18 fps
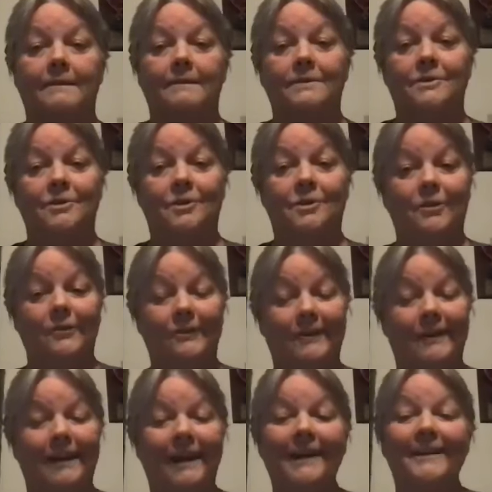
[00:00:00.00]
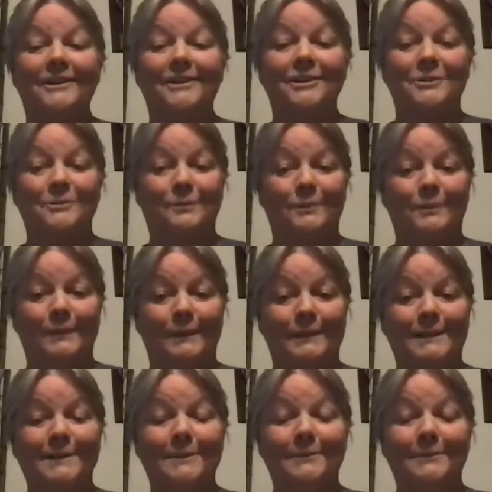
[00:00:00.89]
So you kind of just
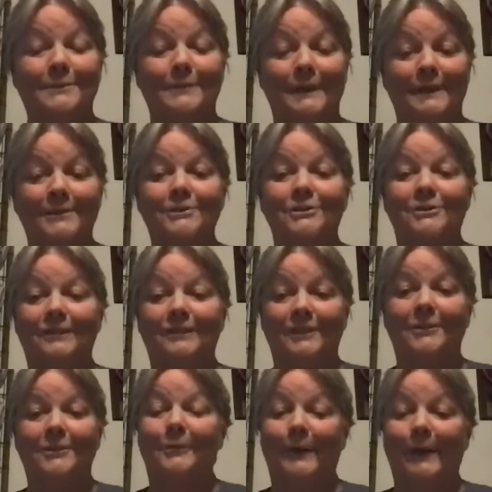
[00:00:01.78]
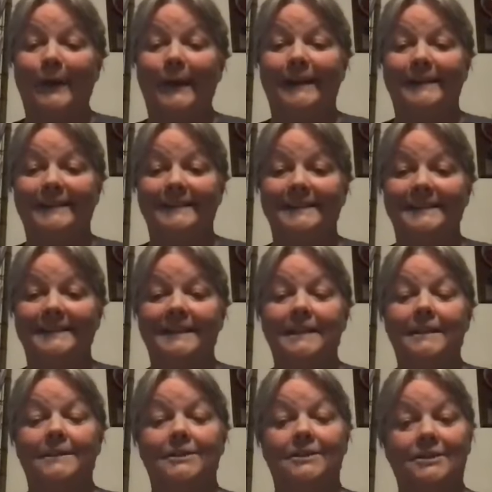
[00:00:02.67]
printed a picture in your brain,
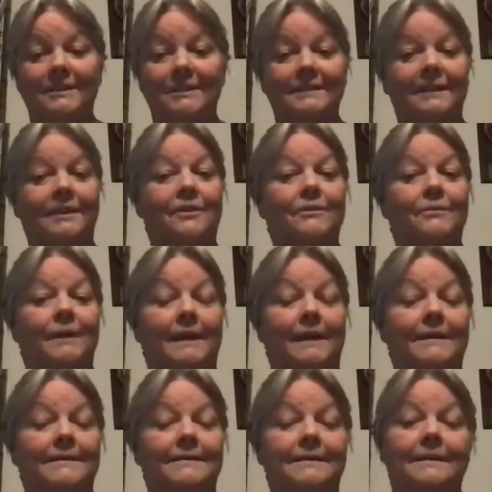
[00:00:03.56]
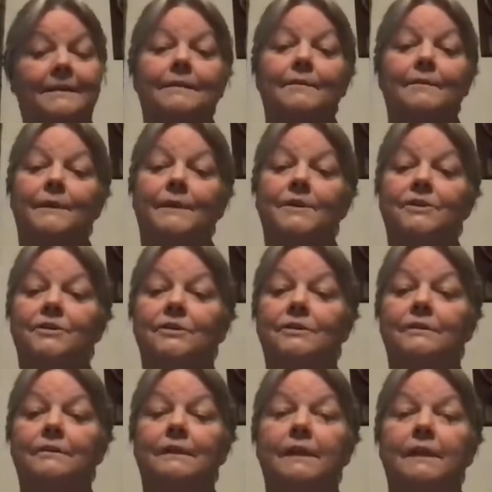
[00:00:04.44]
just like you might send a
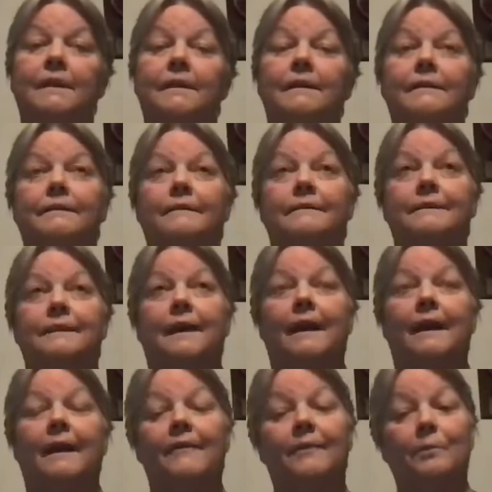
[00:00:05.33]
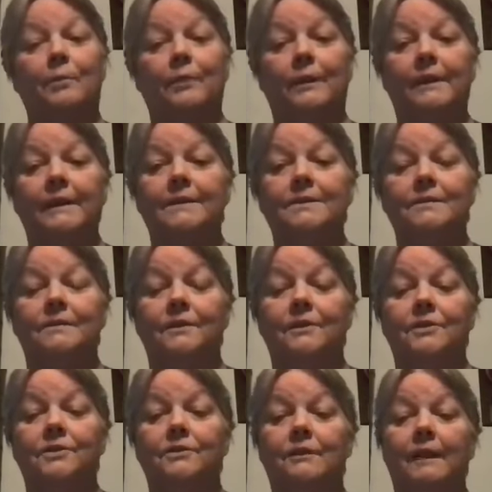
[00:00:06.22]
picture to have it printed so
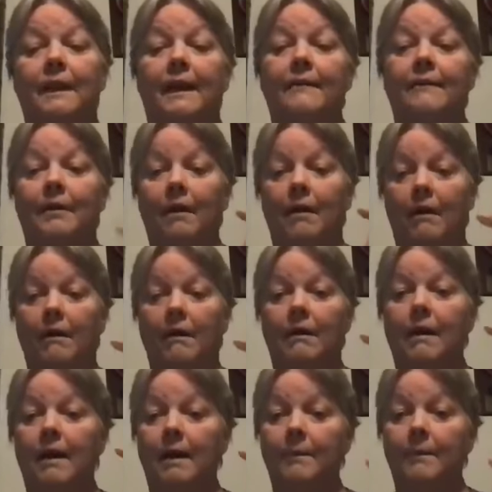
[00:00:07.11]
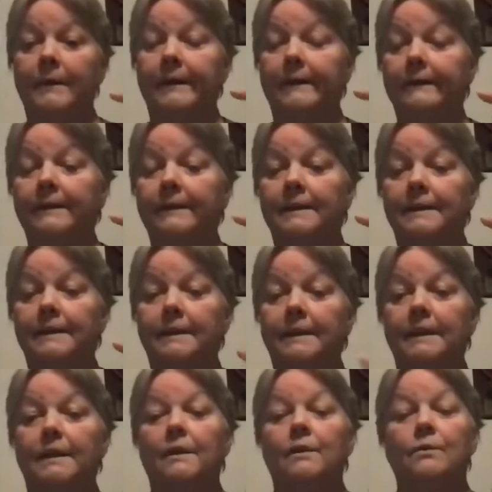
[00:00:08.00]
that you can have a hard copy of it.
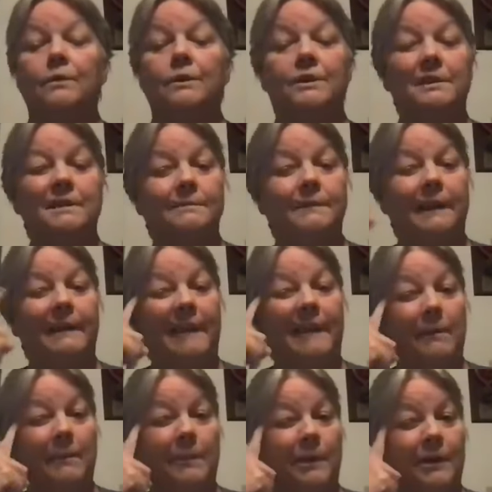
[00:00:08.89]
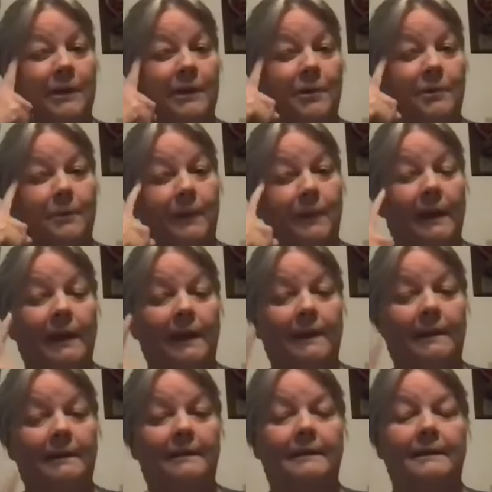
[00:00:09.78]
We just made that part of your brain.